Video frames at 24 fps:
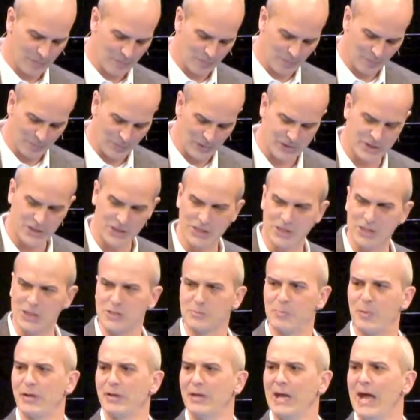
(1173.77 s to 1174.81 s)
But she says,
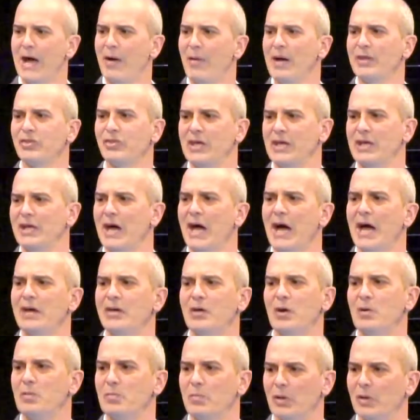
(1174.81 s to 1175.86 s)
But now I think I
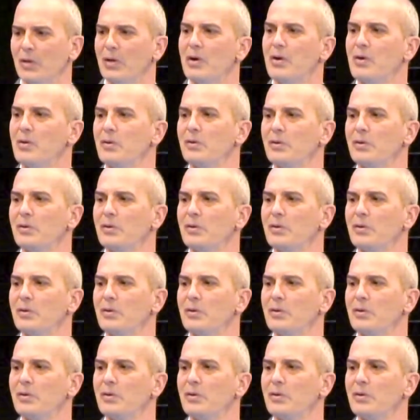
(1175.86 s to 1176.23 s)
don't belong.